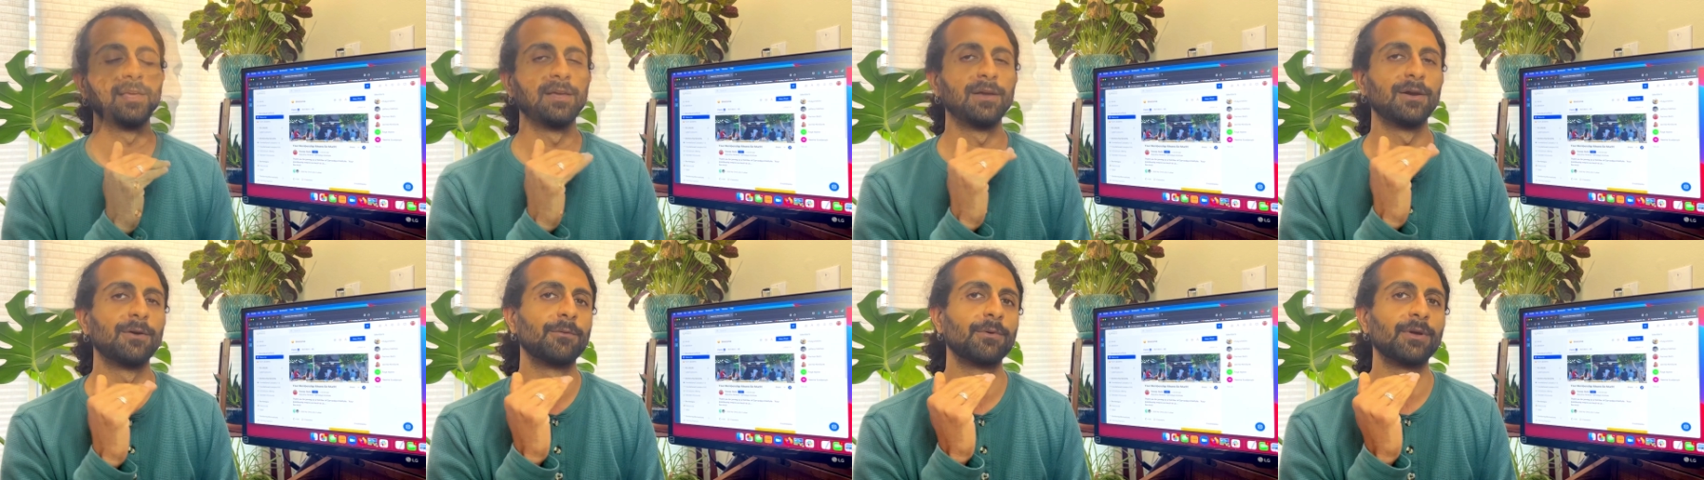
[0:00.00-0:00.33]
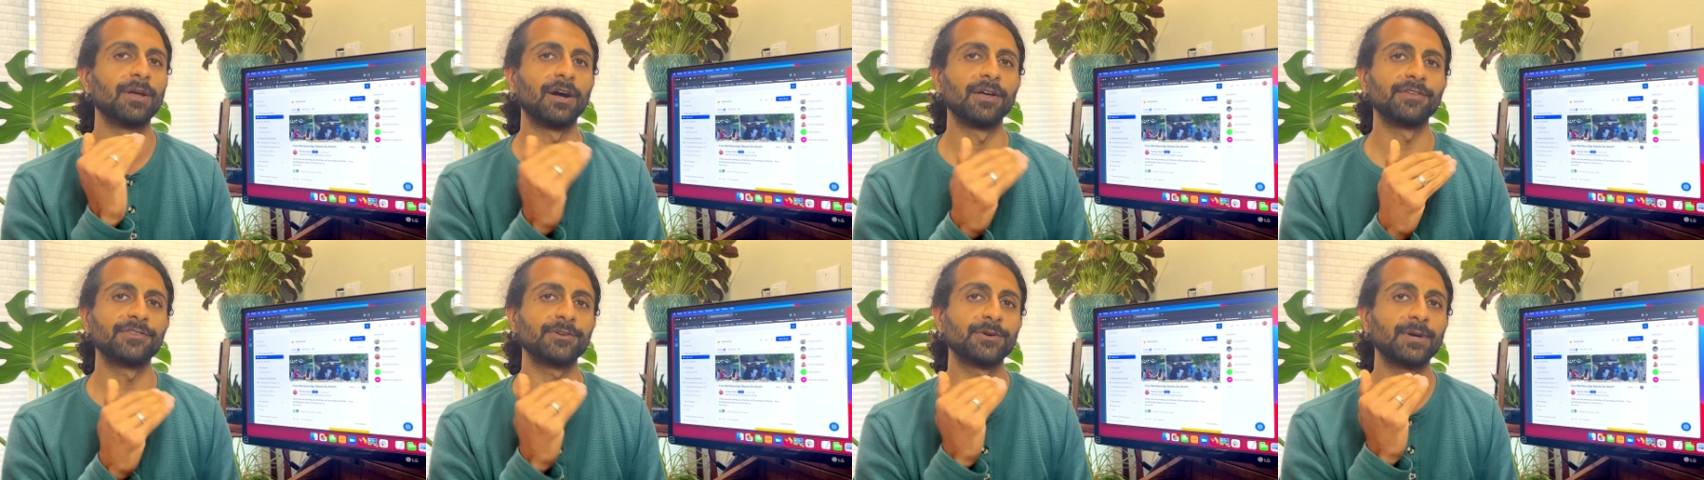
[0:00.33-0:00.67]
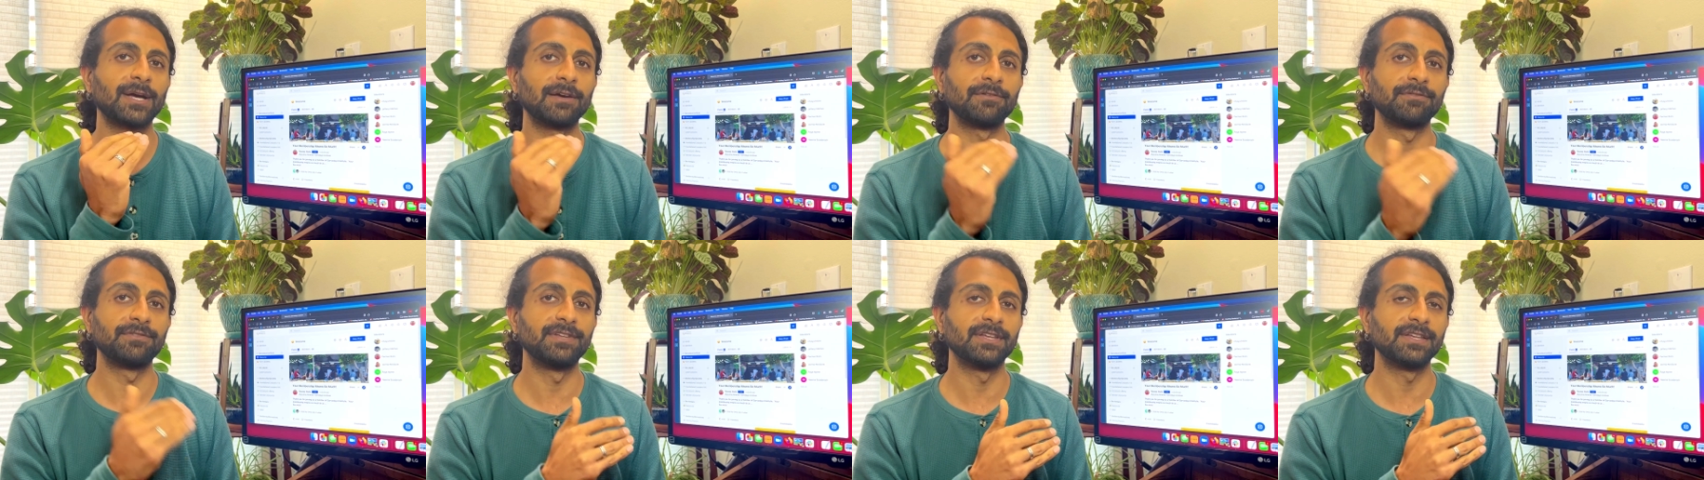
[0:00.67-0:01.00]
We also
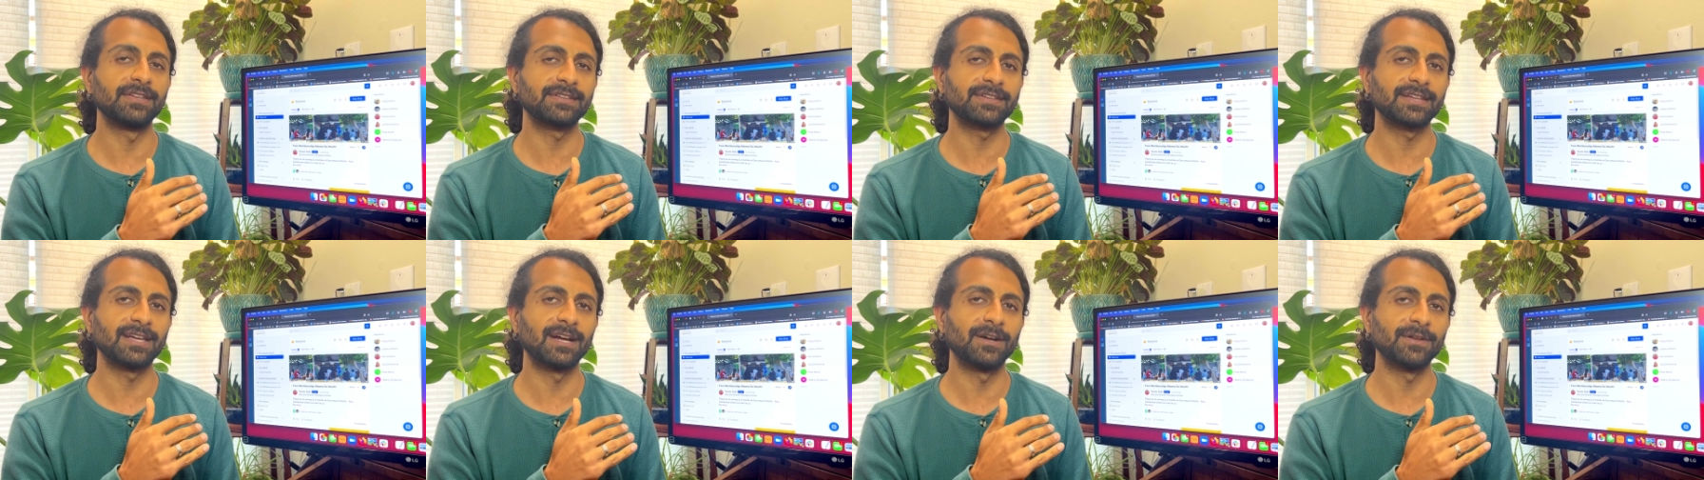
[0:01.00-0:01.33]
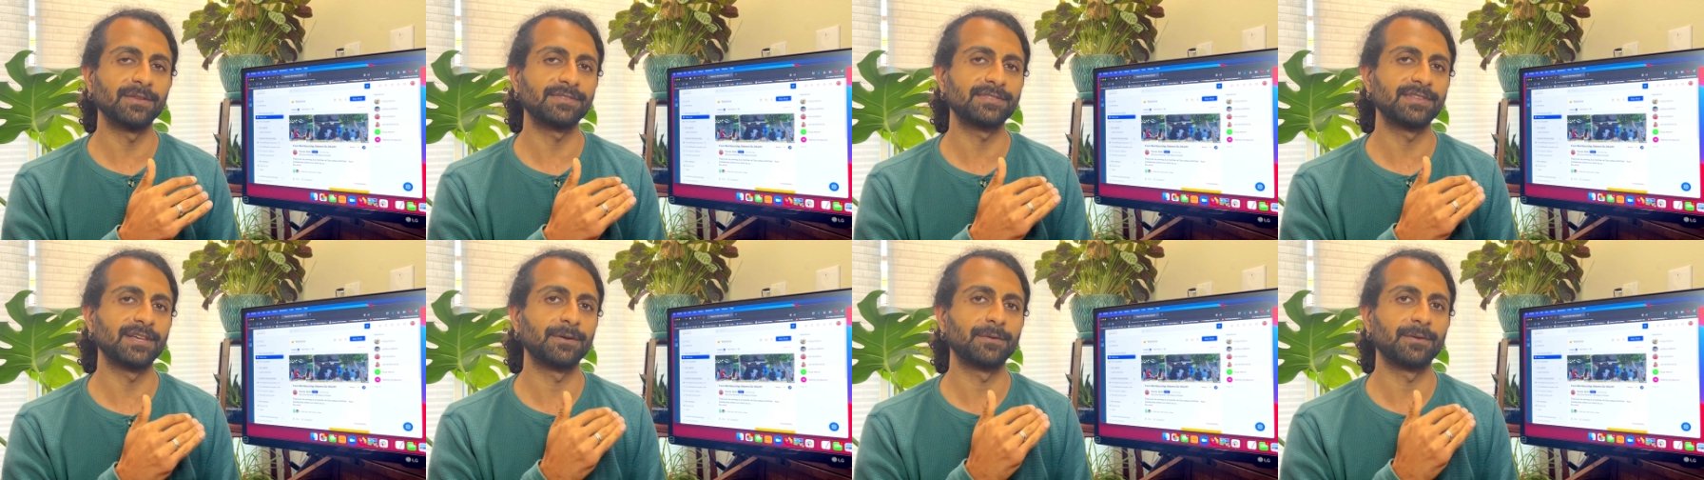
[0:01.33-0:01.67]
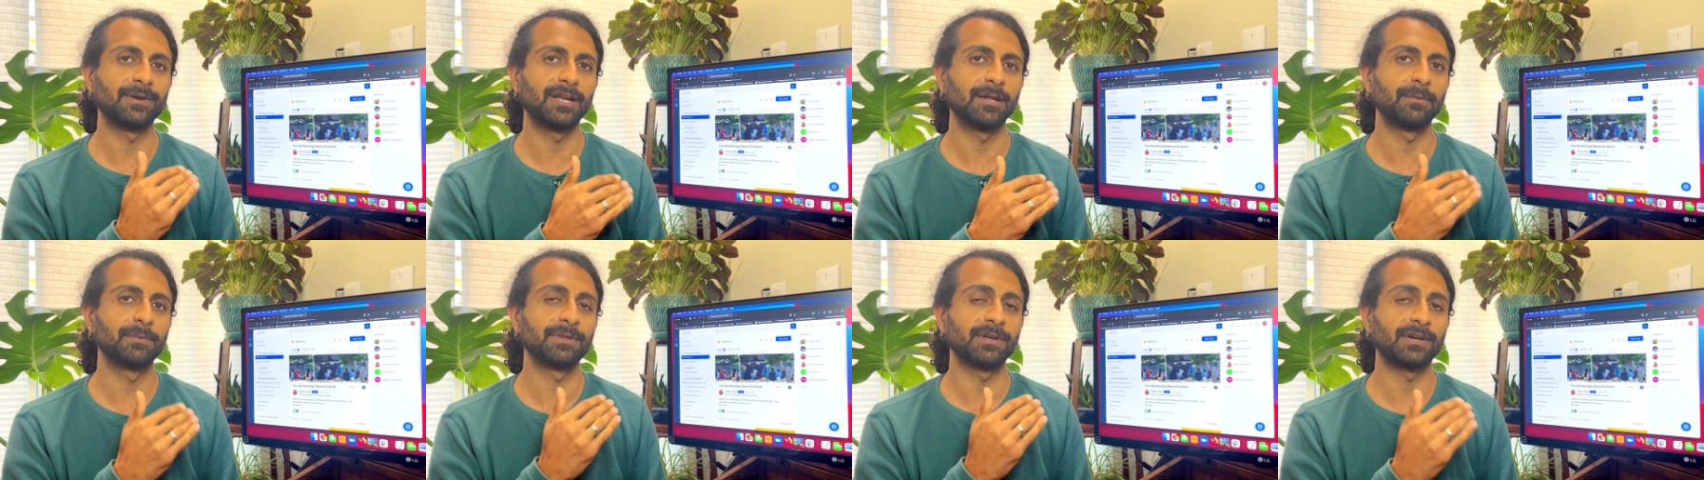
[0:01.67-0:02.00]
have discounts that we're
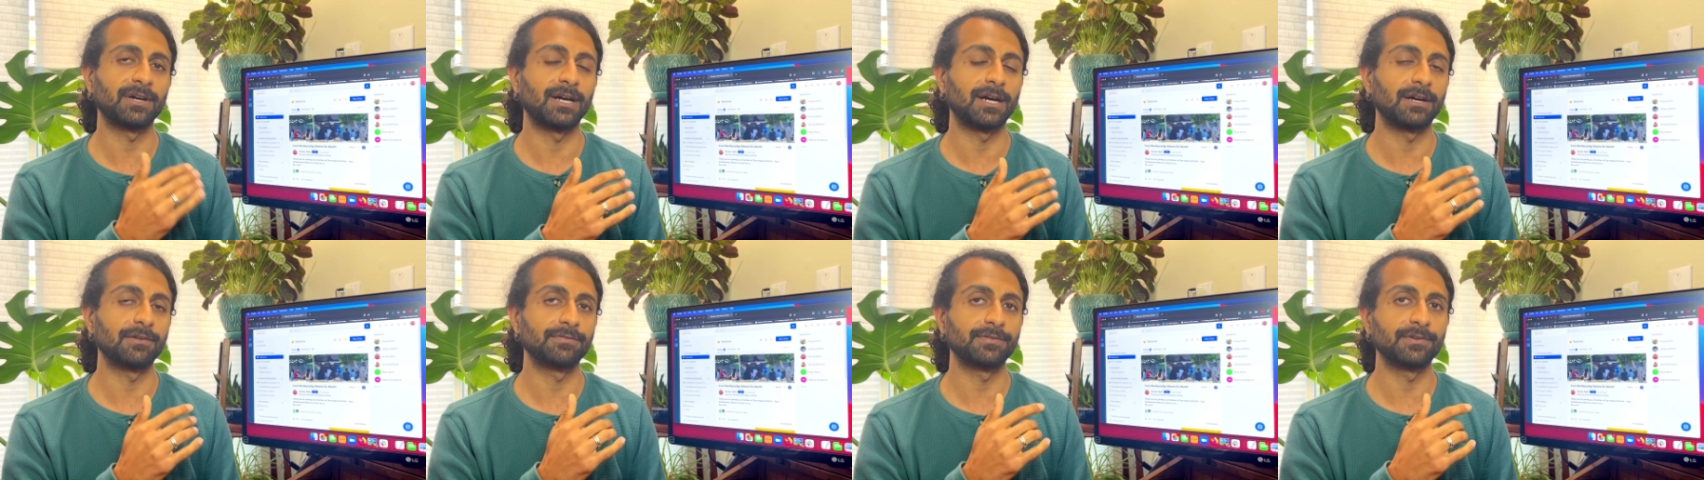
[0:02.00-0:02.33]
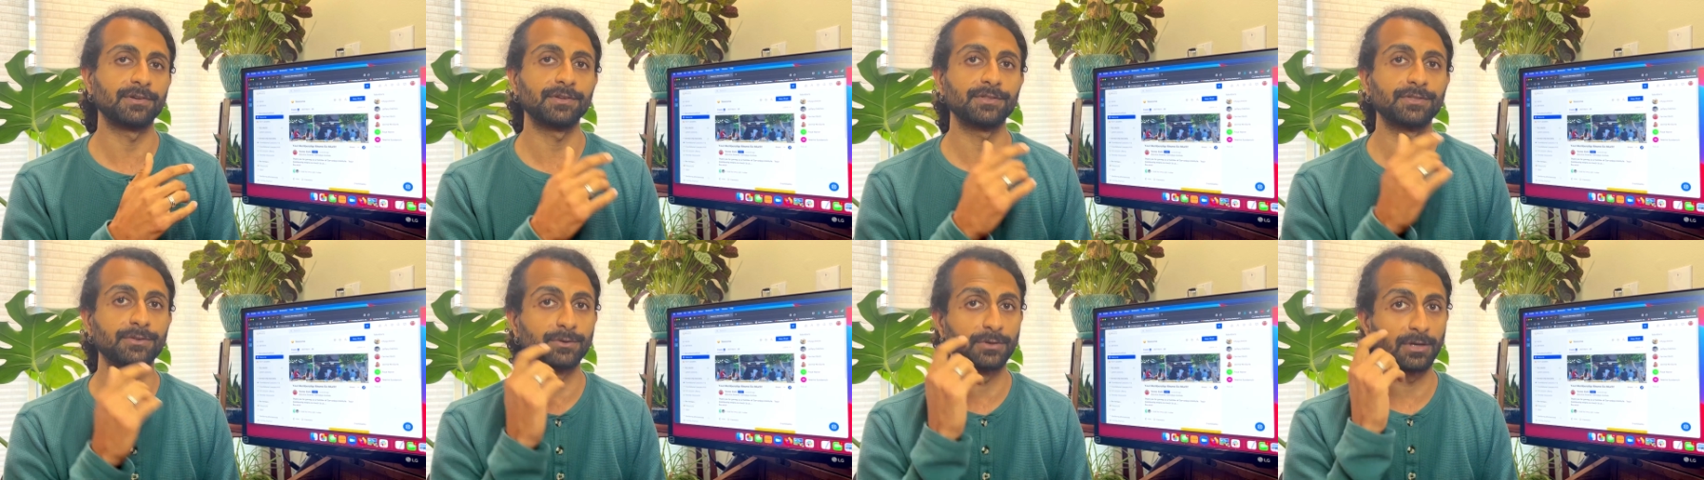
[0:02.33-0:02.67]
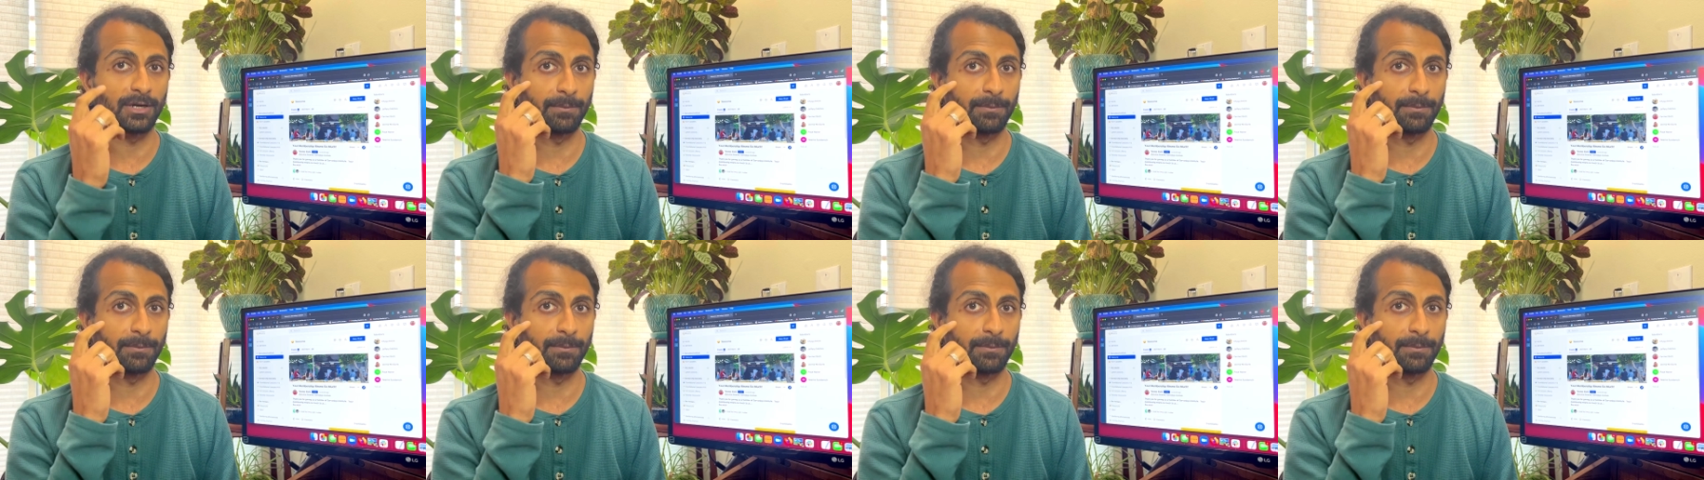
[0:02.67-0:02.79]
able to offer through our